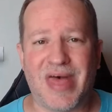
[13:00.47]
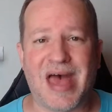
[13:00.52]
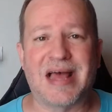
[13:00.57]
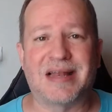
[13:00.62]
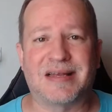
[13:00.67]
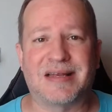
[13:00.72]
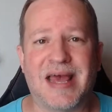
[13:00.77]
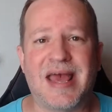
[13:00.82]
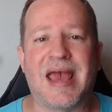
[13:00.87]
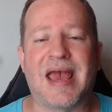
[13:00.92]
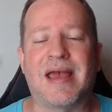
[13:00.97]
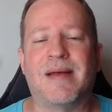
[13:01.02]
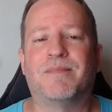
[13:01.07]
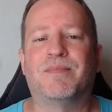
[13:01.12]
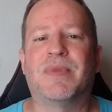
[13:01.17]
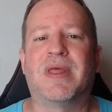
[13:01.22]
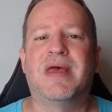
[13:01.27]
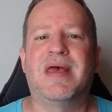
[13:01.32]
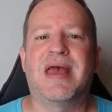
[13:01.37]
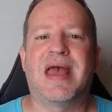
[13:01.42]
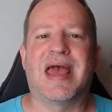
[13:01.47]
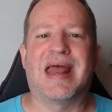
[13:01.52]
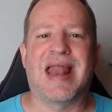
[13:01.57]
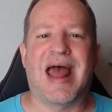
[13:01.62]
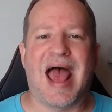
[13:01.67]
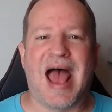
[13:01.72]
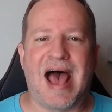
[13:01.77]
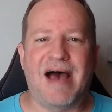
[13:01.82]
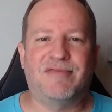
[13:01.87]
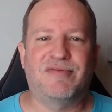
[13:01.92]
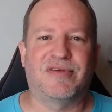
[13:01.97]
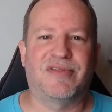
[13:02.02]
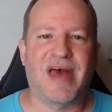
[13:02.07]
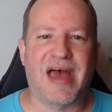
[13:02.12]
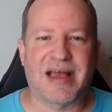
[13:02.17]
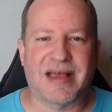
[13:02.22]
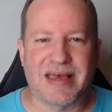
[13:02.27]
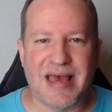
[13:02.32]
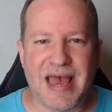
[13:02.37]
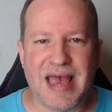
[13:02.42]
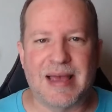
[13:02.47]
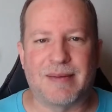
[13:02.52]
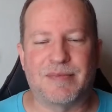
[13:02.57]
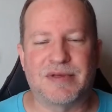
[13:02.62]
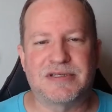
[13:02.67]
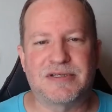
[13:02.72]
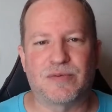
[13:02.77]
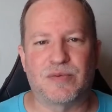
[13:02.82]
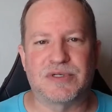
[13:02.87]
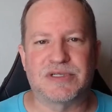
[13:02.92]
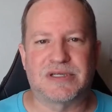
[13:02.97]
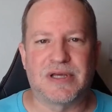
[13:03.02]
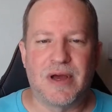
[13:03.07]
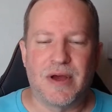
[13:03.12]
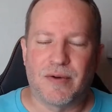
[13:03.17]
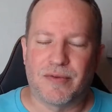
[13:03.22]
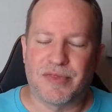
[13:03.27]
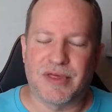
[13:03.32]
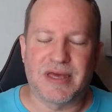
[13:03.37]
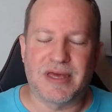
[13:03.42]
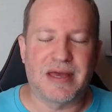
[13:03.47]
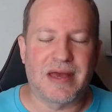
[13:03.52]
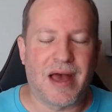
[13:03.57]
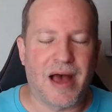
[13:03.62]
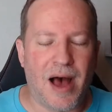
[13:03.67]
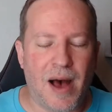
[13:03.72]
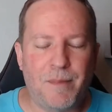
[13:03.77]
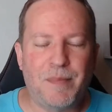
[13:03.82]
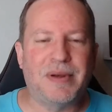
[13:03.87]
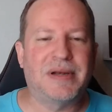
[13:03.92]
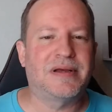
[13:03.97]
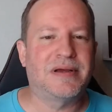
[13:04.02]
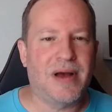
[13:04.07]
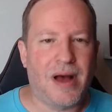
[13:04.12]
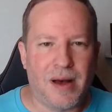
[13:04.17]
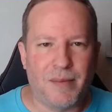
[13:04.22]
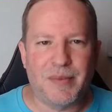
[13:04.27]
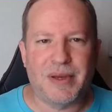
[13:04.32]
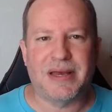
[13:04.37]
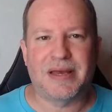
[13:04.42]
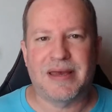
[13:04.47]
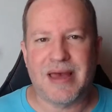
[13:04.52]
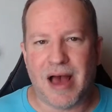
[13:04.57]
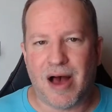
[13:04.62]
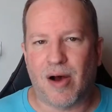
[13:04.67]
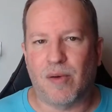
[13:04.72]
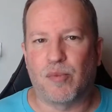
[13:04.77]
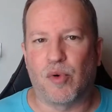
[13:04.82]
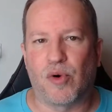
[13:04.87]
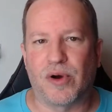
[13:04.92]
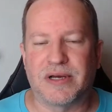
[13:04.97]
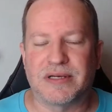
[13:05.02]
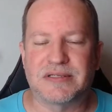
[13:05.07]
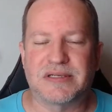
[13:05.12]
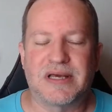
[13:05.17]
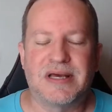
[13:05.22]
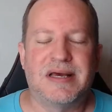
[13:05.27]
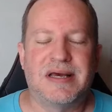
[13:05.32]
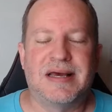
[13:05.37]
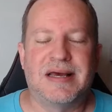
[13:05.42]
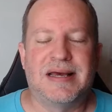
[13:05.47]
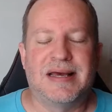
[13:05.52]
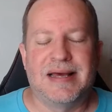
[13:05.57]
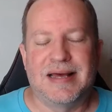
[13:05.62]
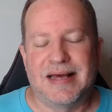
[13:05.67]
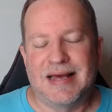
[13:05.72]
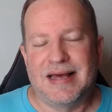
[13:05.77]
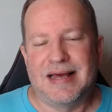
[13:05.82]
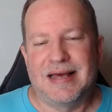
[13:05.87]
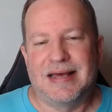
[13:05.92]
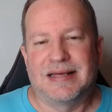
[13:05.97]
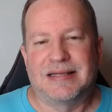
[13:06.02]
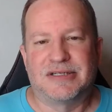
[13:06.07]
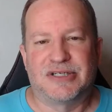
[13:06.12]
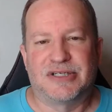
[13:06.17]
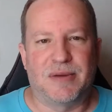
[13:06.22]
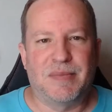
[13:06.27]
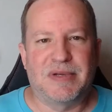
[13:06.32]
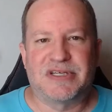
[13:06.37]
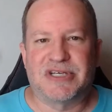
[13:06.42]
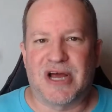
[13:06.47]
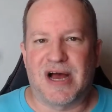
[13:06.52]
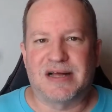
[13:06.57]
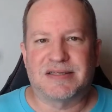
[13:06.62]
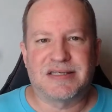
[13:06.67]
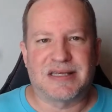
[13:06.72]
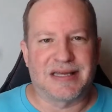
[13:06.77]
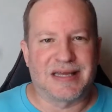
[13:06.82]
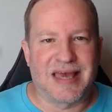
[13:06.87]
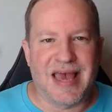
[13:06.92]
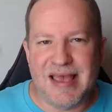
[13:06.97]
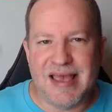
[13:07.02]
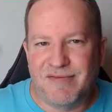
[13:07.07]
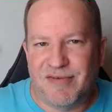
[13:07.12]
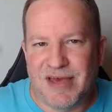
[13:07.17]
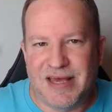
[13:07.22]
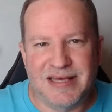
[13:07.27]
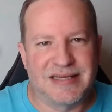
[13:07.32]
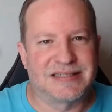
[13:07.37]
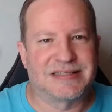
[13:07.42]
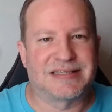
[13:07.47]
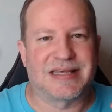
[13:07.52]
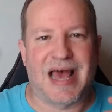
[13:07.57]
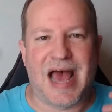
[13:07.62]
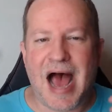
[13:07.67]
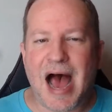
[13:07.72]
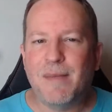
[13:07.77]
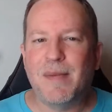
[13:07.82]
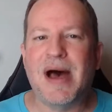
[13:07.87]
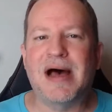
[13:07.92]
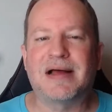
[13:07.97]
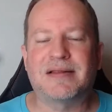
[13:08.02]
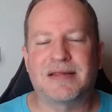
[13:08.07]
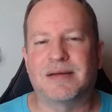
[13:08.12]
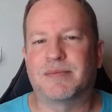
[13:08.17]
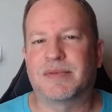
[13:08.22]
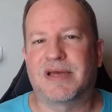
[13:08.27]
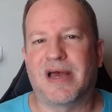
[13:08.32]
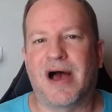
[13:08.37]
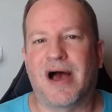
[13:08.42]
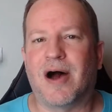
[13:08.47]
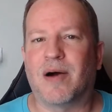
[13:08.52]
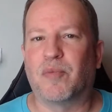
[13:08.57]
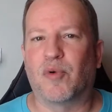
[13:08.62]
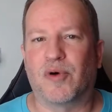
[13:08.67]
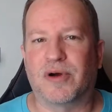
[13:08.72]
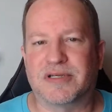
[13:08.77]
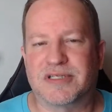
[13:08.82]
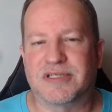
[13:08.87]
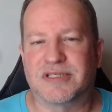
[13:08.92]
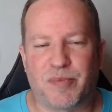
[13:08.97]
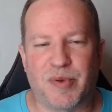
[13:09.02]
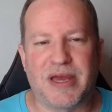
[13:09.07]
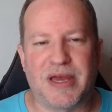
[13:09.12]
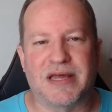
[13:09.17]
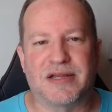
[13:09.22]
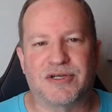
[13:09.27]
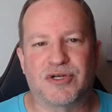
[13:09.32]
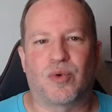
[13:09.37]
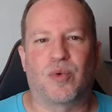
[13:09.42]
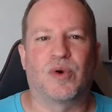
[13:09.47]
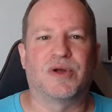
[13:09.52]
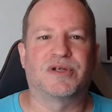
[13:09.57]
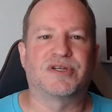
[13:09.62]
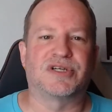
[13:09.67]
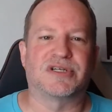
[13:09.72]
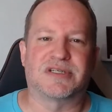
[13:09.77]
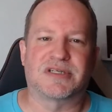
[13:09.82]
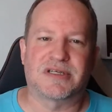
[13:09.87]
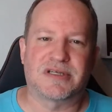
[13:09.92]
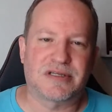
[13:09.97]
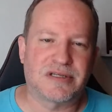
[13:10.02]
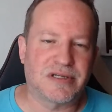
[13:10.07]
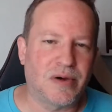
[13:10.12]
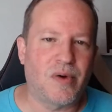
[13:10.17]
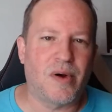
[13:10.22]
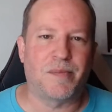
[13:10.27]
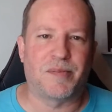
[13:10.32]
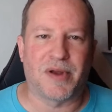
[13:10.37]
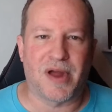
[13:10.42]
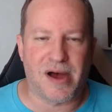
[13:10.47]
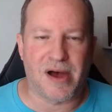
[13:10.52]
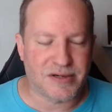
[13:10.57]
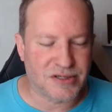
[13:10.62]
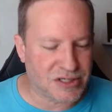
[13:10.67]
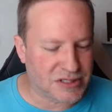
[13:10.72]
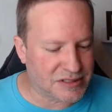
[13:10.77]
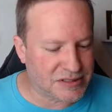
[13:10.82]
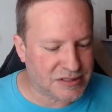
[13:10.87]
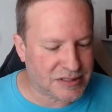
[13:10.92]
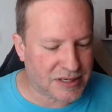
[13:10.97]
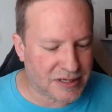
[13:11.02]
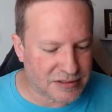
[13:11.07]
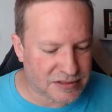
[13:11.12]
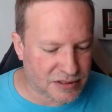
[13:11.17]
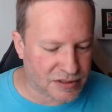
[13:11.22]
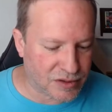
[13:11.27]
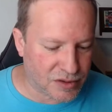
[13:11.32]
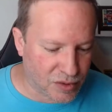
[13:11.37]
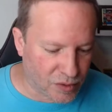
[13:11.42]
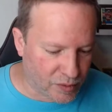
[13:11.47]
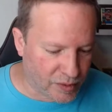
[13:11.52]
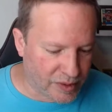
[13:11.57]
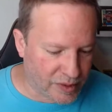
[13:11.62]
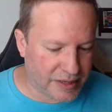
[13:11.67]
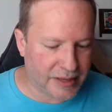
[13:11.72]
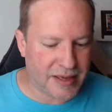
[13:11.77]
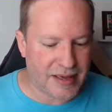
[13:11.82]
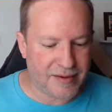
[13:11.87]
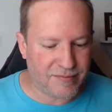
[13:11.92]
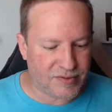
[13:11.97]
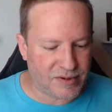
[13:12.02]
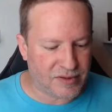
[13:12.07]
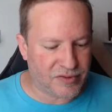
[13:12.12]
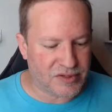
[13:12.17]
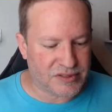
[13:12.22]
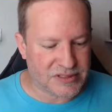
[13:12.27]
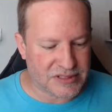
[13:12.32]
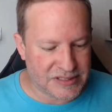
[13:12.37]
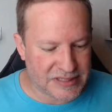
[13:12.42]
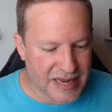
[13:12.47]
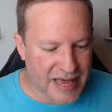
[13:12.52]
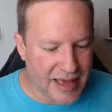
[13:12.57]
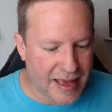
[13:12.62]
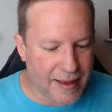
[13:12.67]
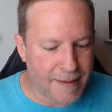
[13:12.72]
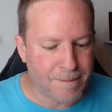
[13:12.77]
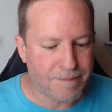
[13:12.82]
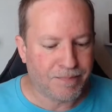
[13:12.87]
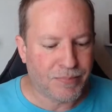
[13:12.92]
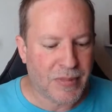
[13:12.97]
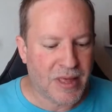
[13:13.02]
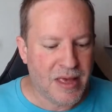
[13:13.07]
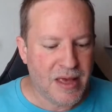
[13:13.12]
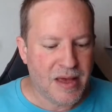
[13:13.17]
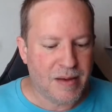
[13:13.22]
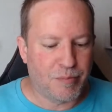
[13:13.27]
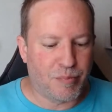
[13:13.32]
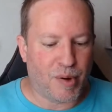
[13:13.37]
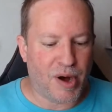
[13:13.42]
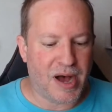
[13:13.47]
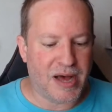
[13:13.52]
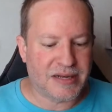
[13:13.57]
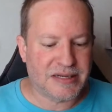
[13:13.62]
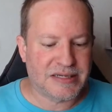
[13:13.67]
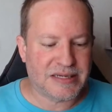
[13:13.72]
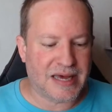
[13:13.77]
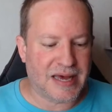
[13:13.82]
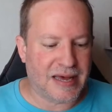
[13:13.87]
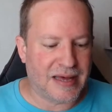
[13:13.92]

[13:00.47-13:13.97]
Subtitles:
that day. And after that game, this was the up-and-coming Cowboys. Jimmy Johnson gave his "How about them Cowboys" speech, which is so obnoxious and it's annoying even to this day. But